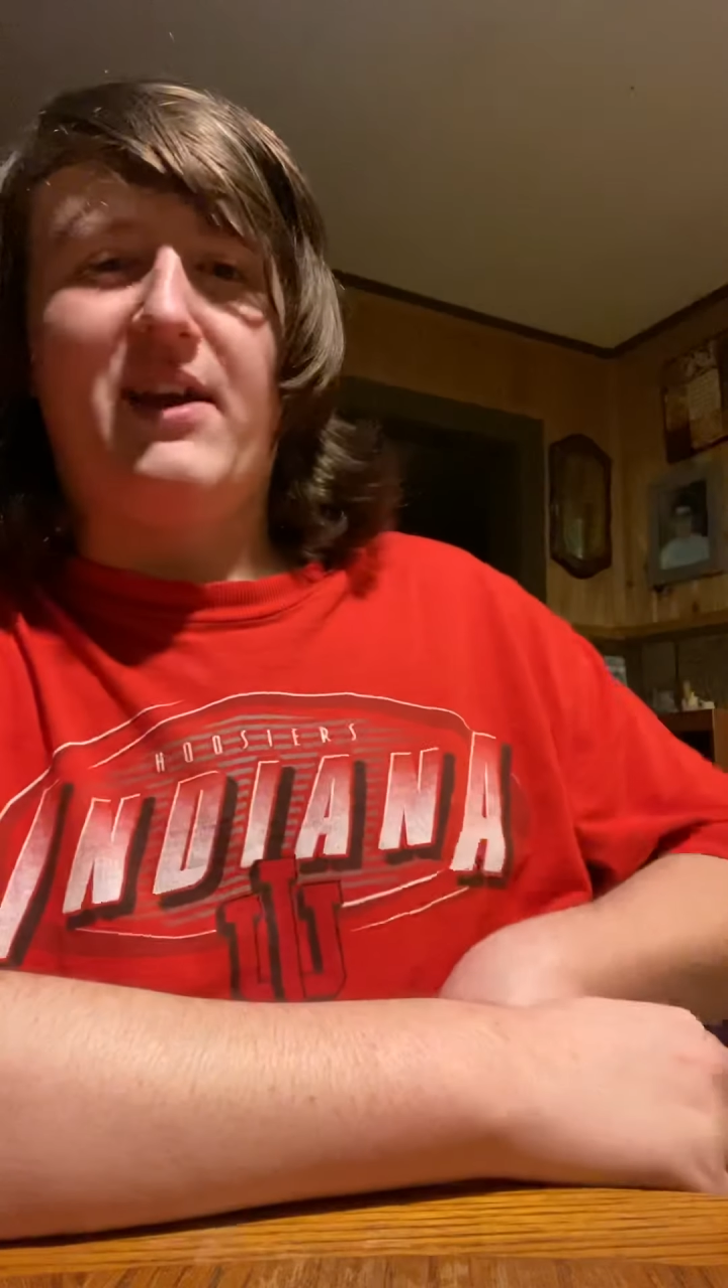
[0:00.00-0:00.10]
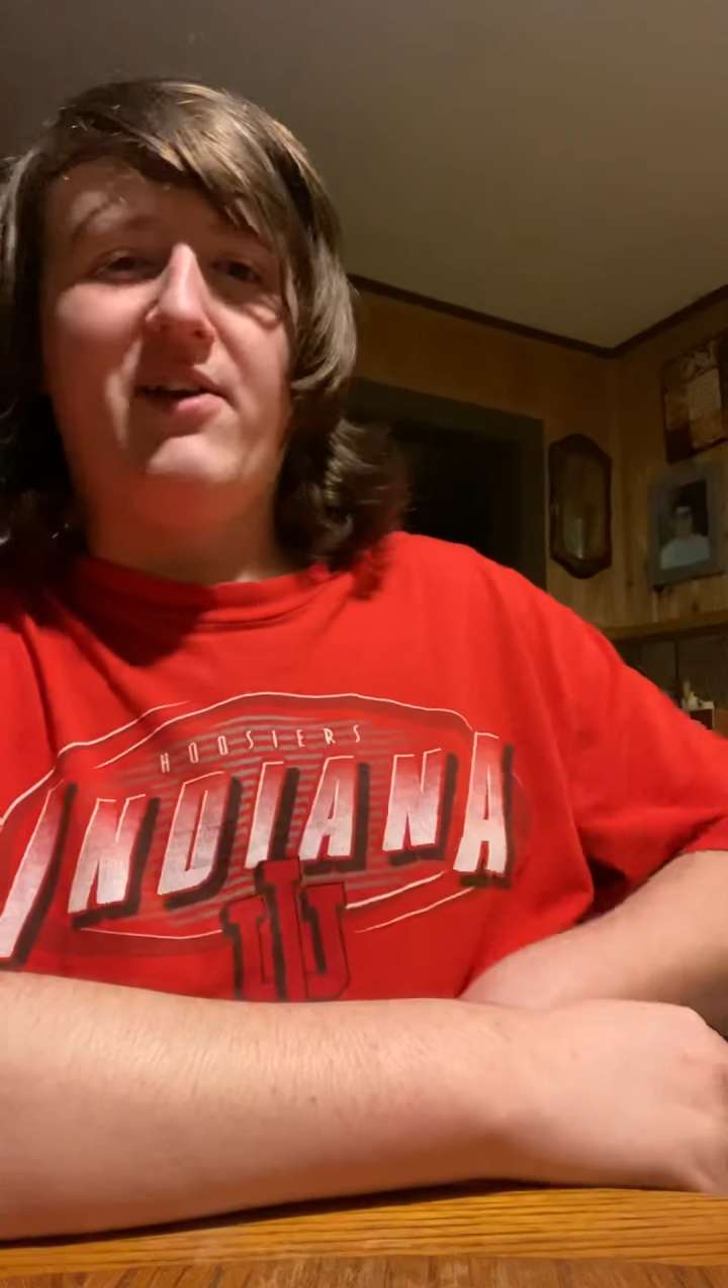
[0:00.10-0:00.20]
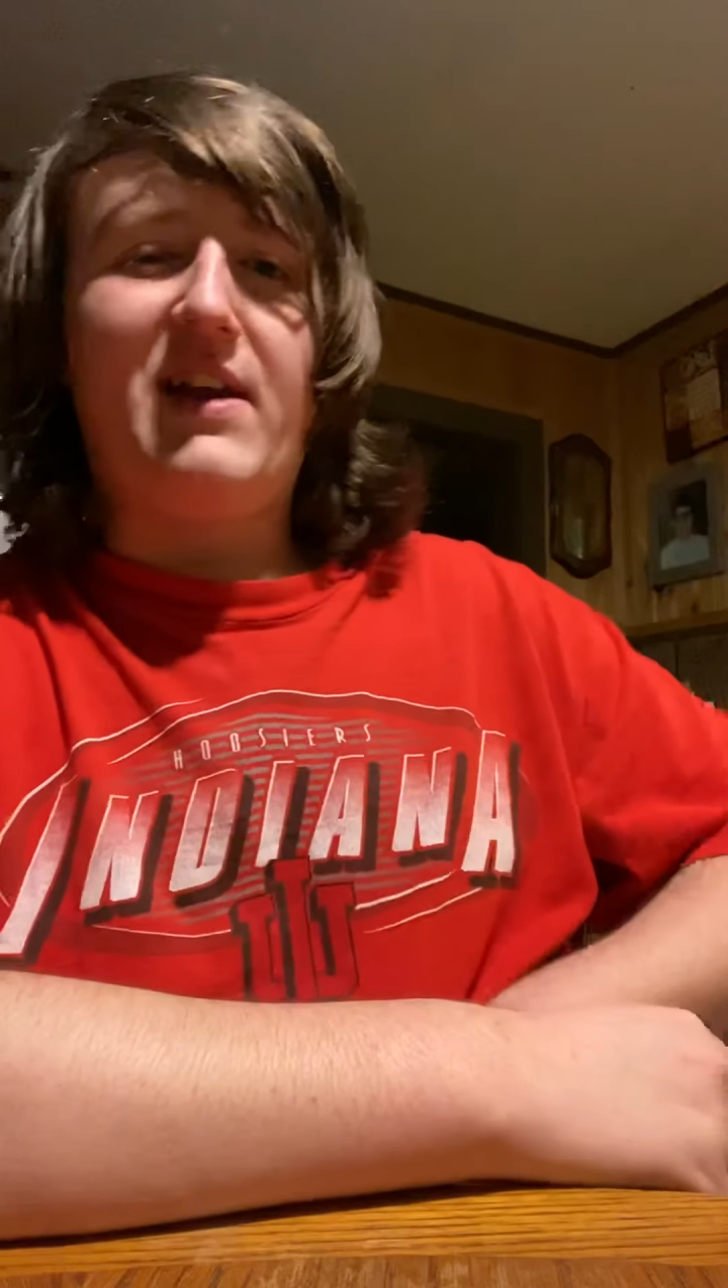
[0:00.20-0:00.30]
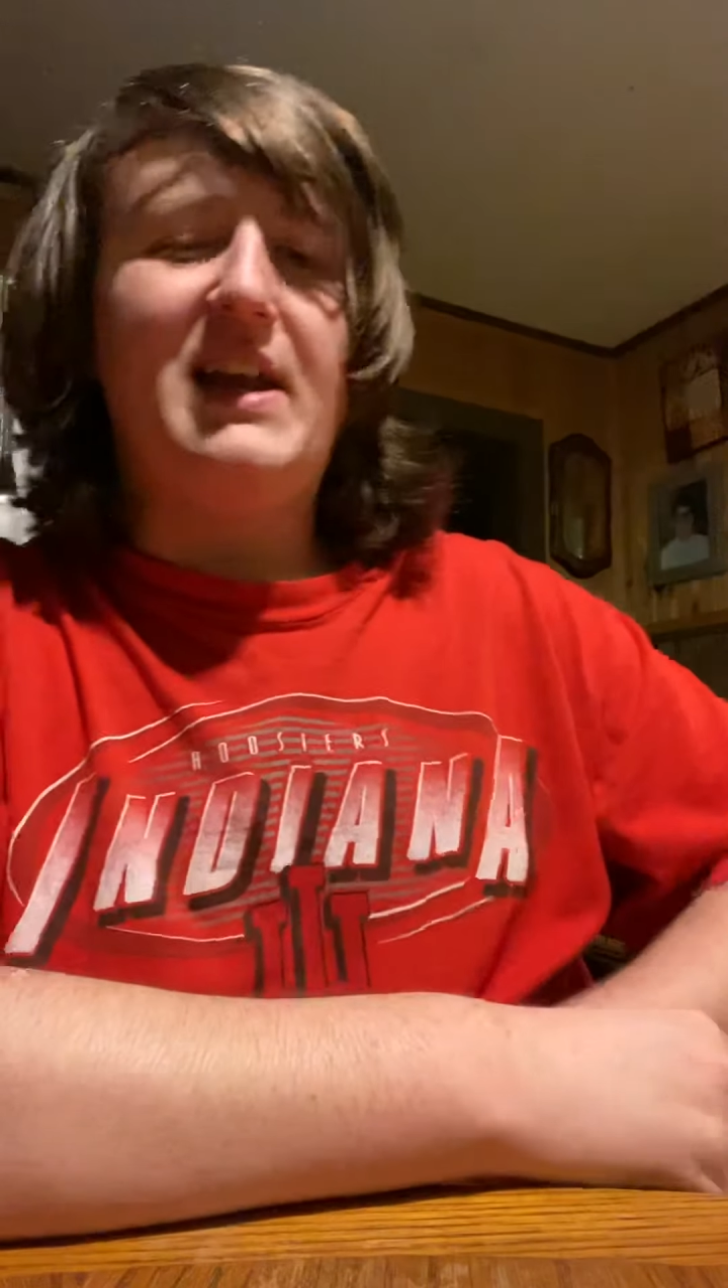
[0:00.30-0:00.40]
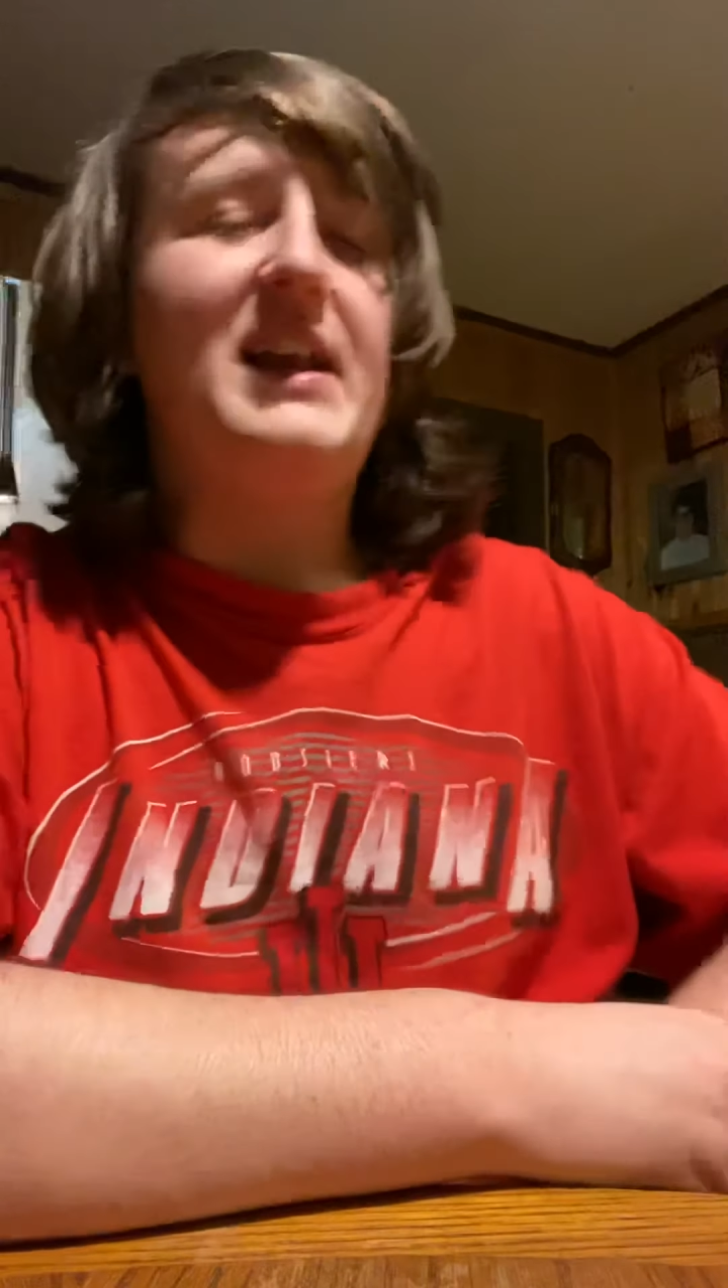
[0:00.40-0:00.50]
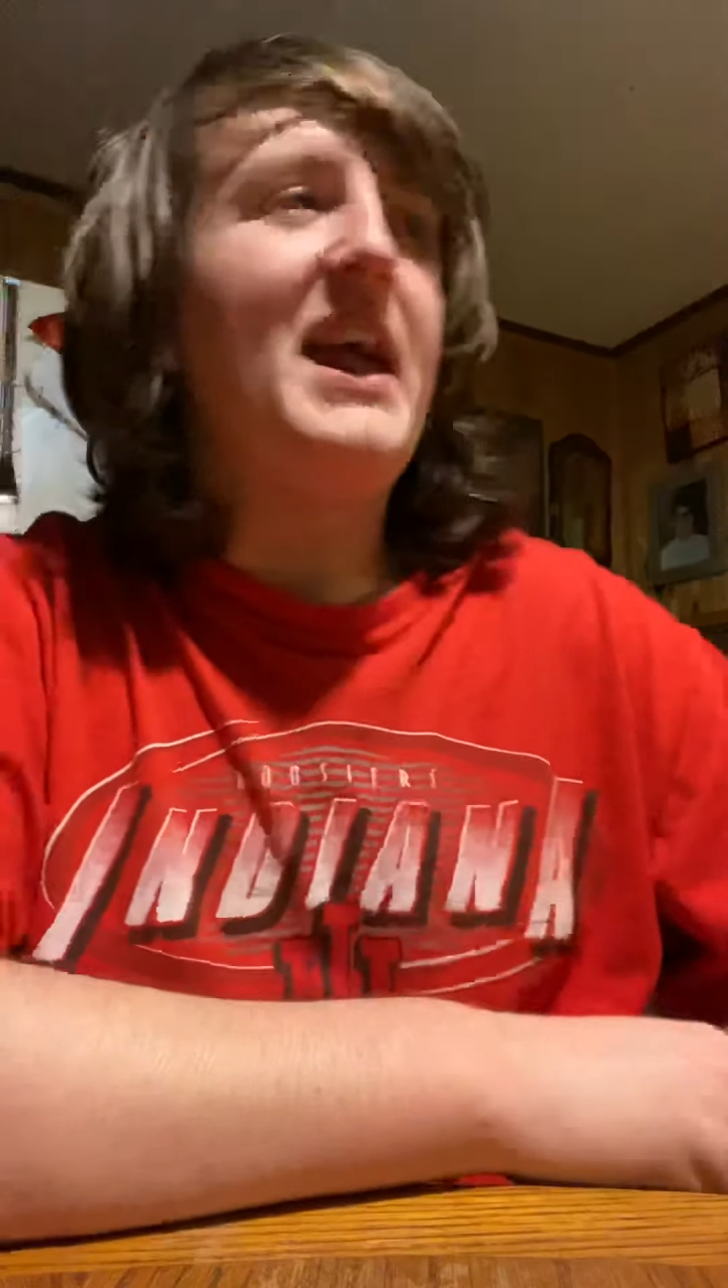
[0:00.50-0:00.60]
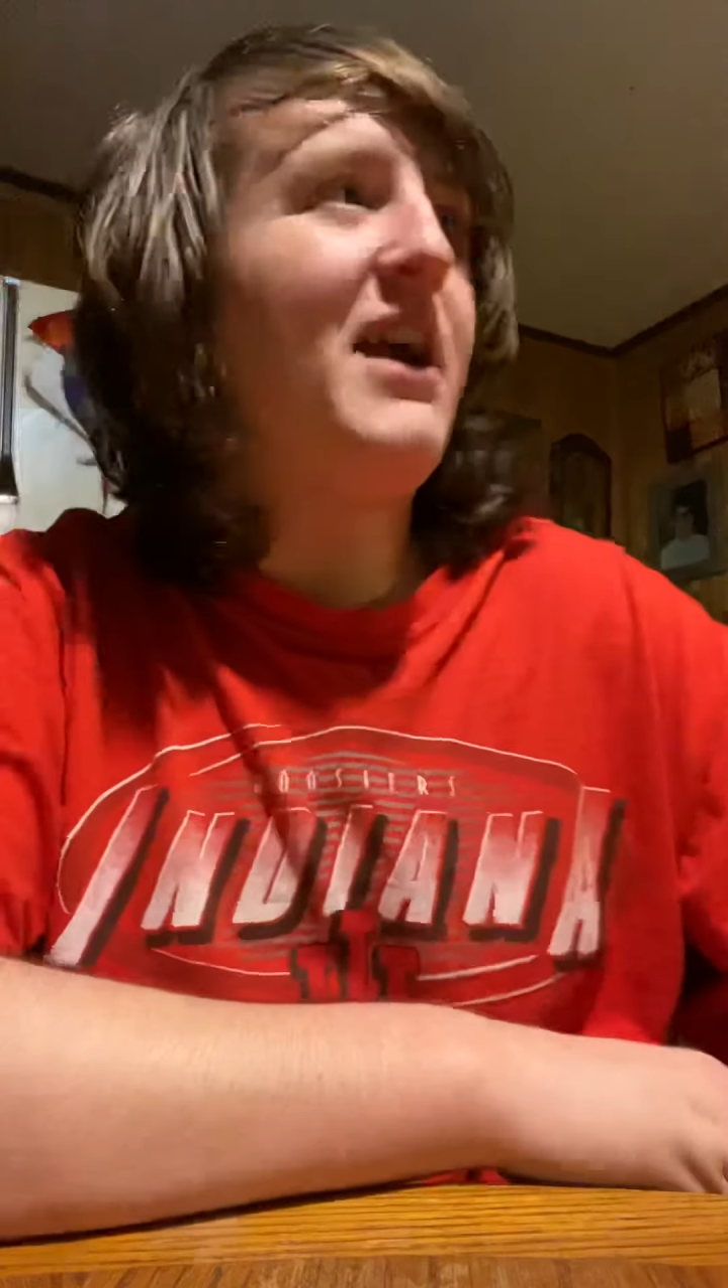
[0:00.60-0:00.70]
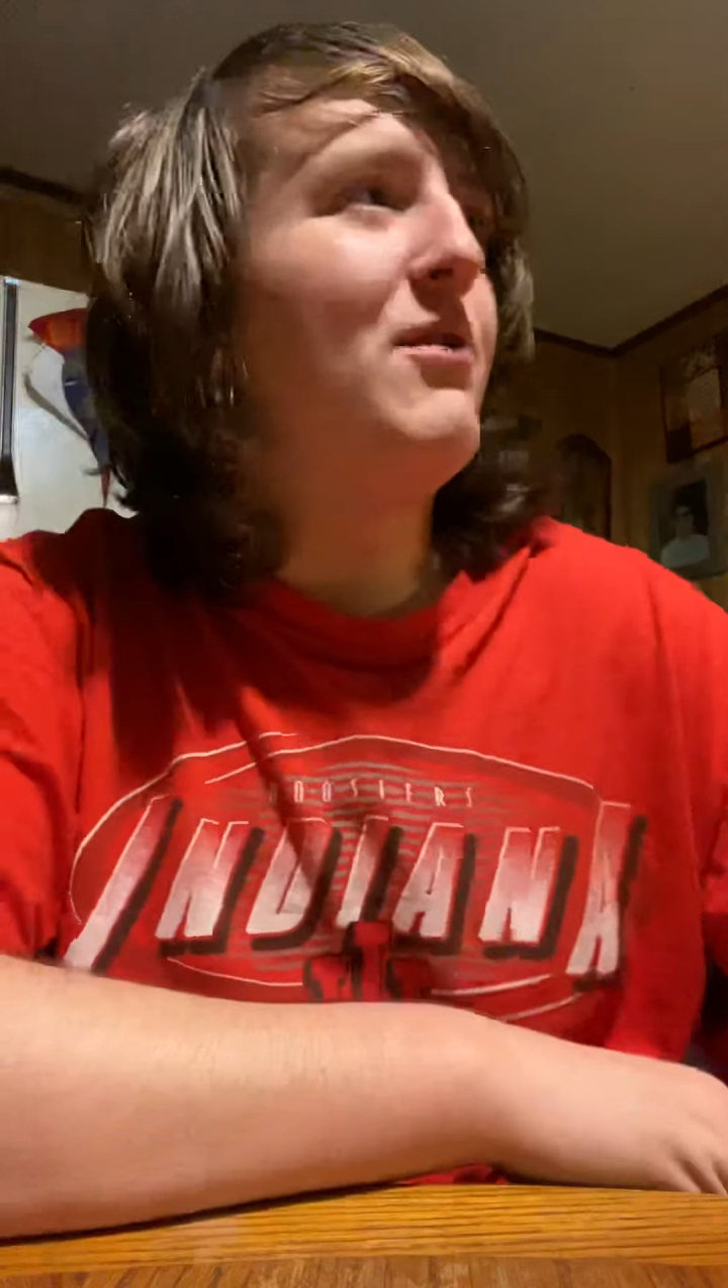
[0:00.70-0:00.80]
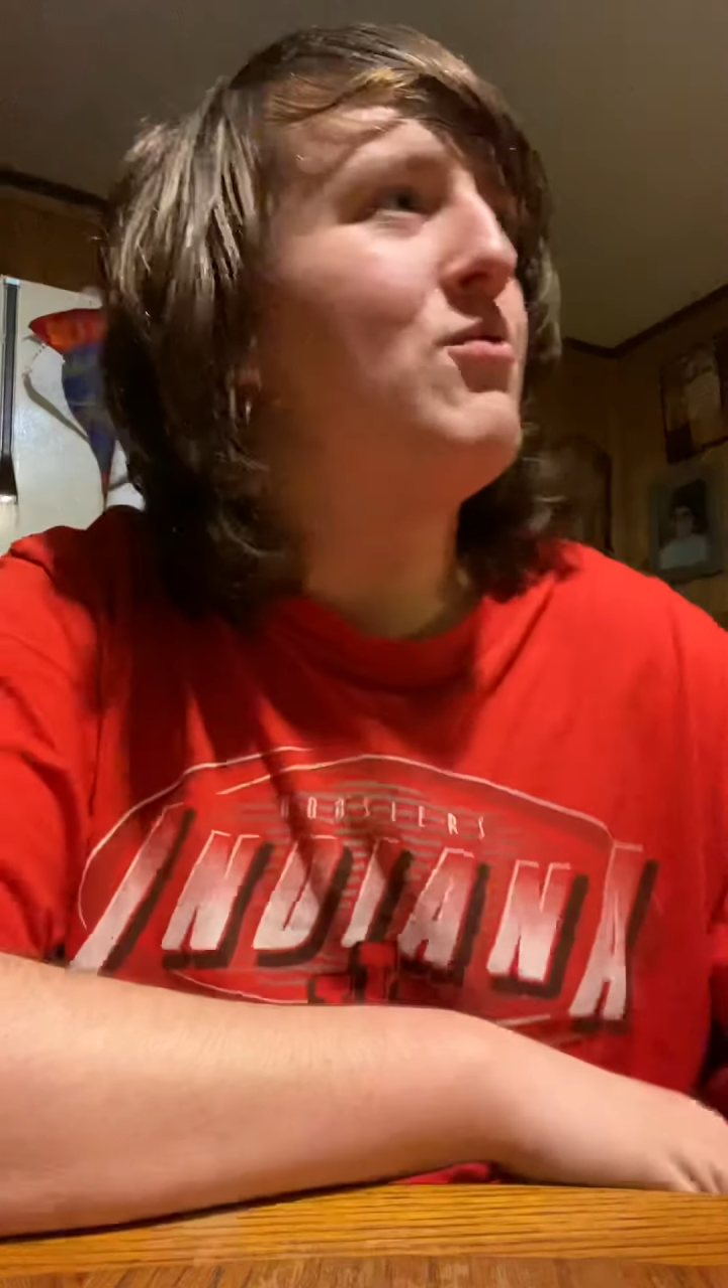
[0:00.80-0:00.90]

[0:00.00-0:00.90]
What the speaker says: here again today,